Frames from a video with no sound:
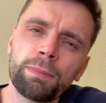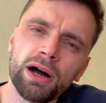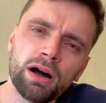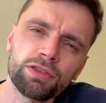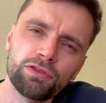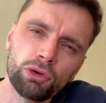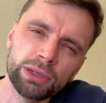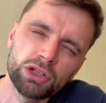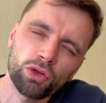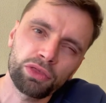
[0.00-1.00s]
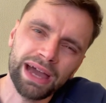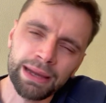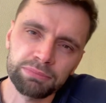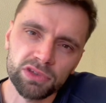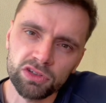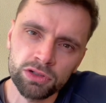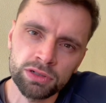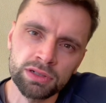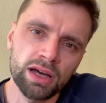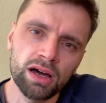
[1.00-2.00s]
Bath, former
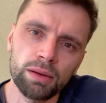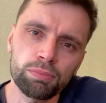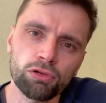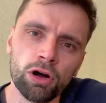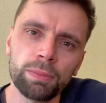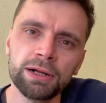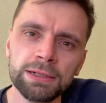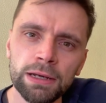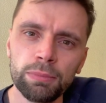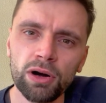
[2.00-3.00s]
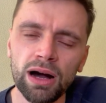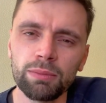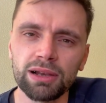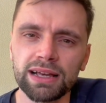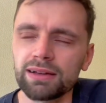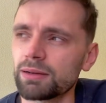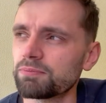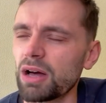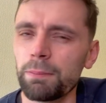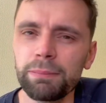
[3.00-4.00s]
Northampton prop, put up like
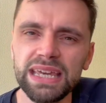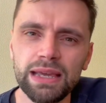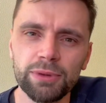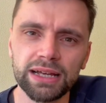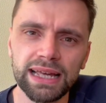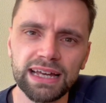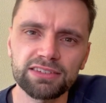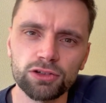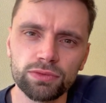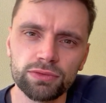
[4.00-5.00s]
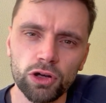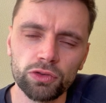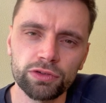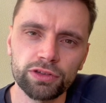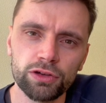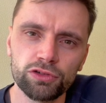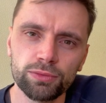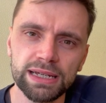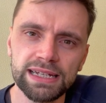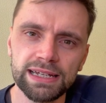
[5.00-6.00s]
a meme, I guess, on social
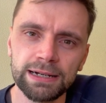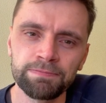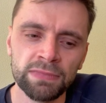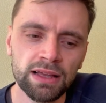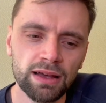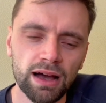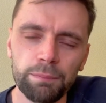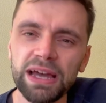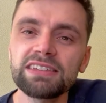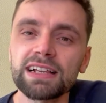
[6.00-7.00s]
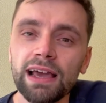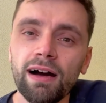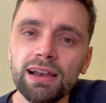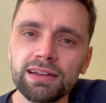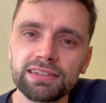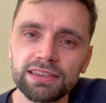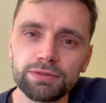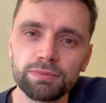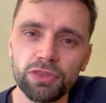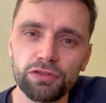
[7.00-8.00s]
media, basically
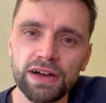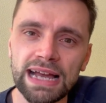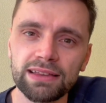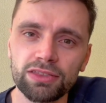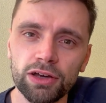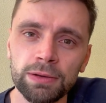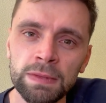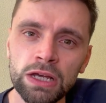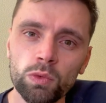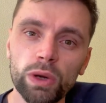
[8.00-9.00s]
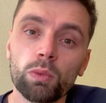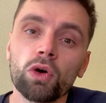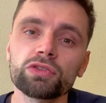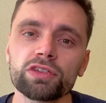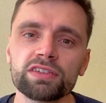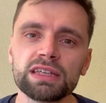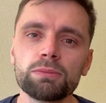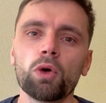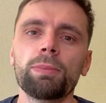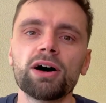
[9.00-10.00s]
highlighting the fact that we want to see
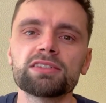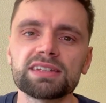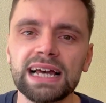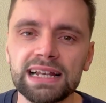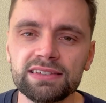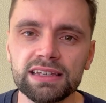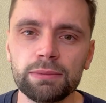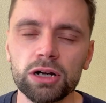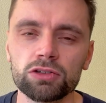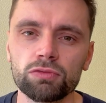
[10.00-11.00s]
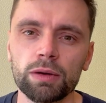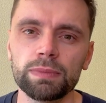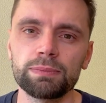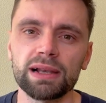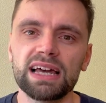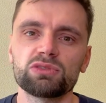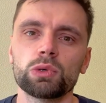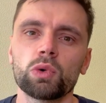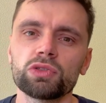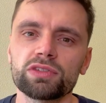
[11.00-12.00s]
more personality amongst rugby players.
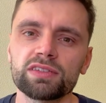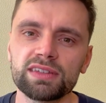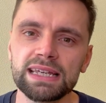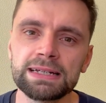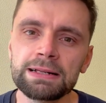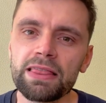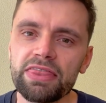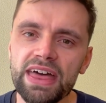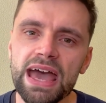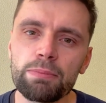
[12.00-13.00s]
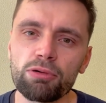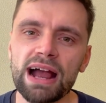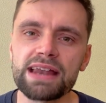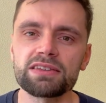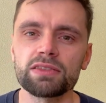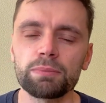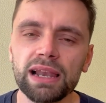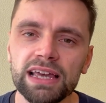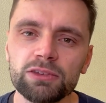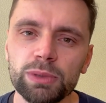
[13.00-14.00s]
We want to see their brand and the
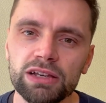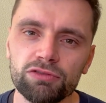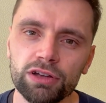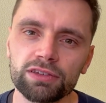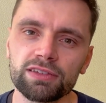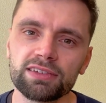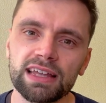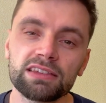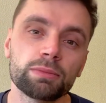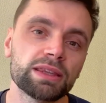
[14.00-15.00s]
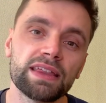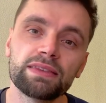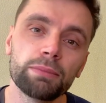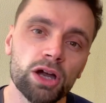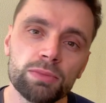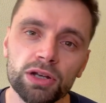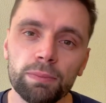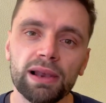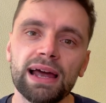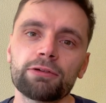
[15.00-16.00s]
players being front and centre. But then the moment a
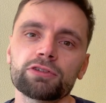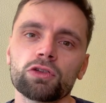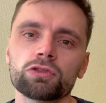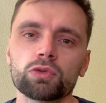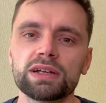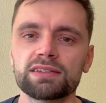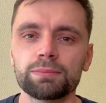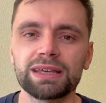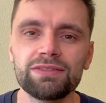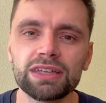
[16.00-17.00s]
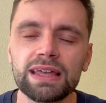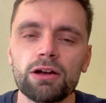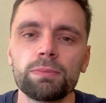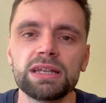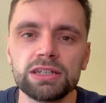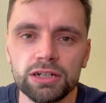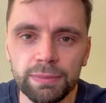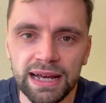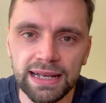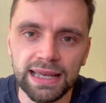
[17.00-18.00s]
player is on Twitter giving their opinion
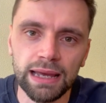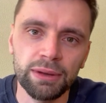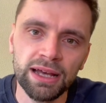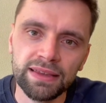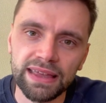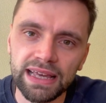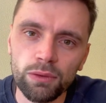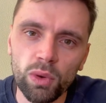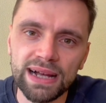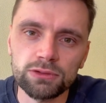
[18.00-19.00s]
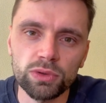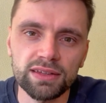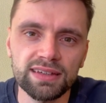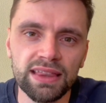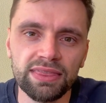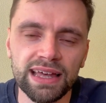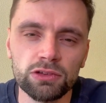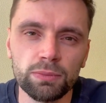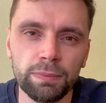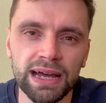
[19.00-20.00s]
about a game, they get whacked with a
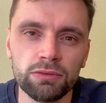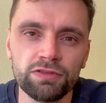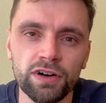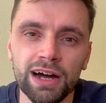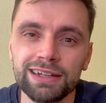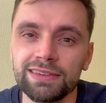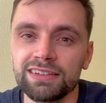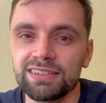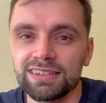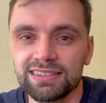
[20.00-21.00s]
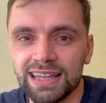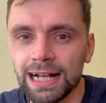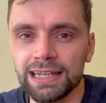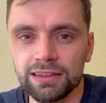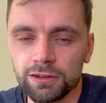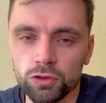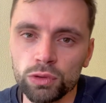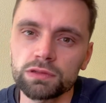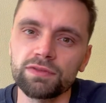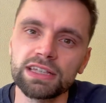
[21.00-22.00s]
£10,000 fine. And this is exactly the
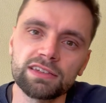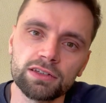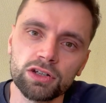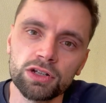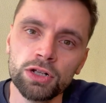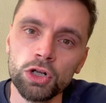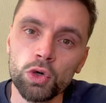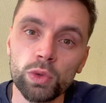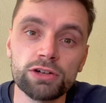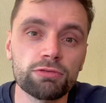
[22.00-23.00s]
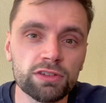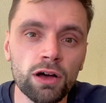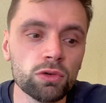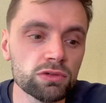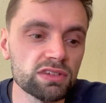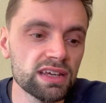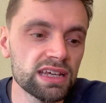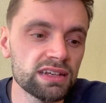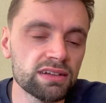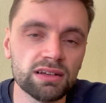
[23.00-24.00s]
sort of incident which results
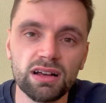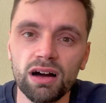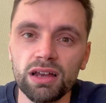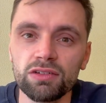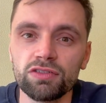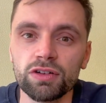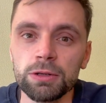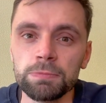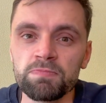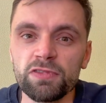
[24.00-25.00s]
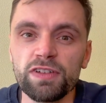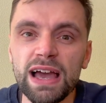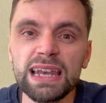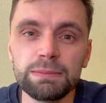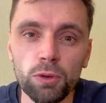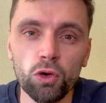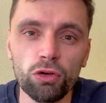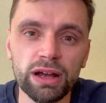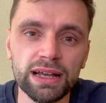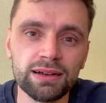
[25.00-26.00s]
in kind of fairly
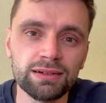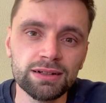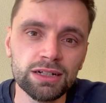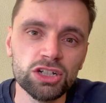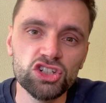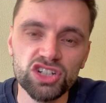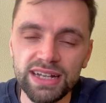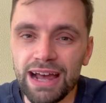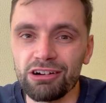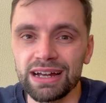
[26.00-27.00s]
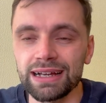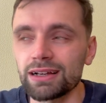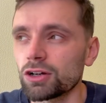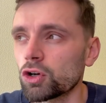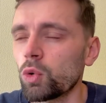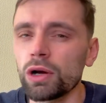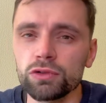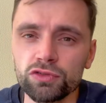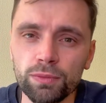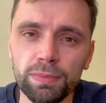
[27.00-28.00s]
boring, generic
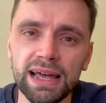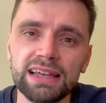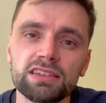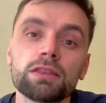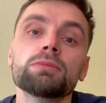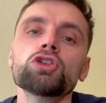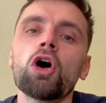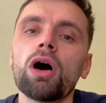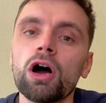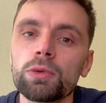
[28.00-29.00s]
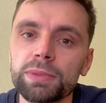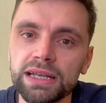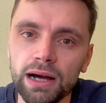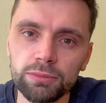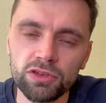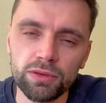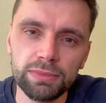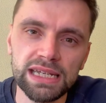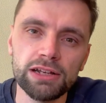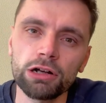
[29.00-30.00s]
quotes from players and them not opening up to the
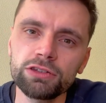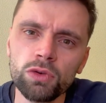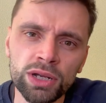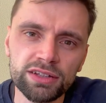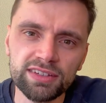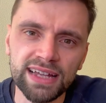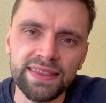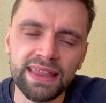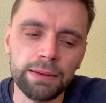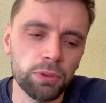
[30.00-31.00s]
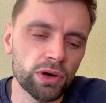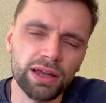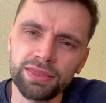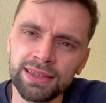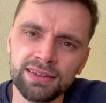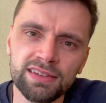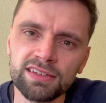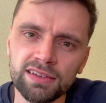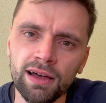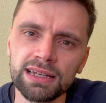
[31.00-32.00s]
media. I do understand that point. I think this is
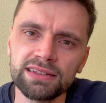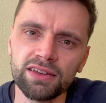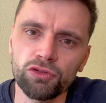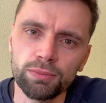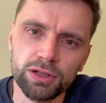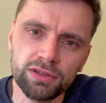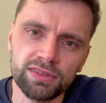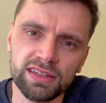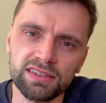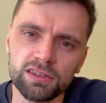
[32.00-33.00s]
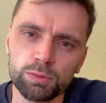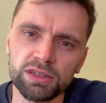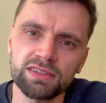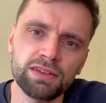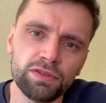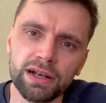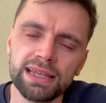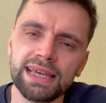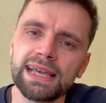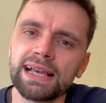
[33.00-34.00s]
slightly different because this is
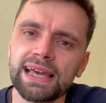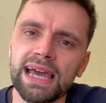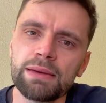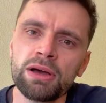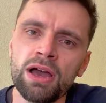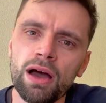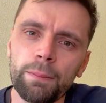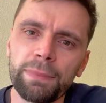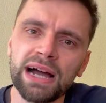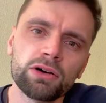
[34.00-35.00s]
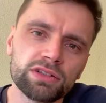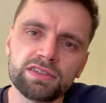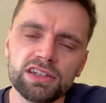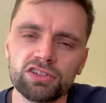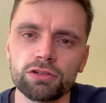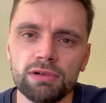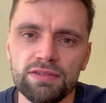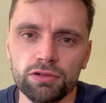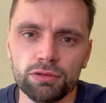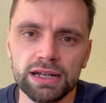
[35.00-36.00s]
specifically in-game about a decision a
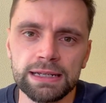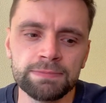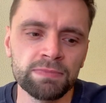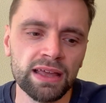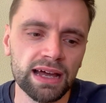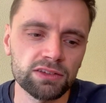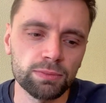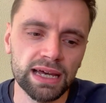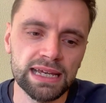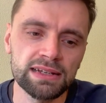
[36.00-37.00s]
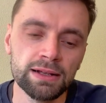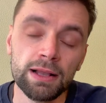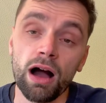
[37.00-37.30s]
referee has made.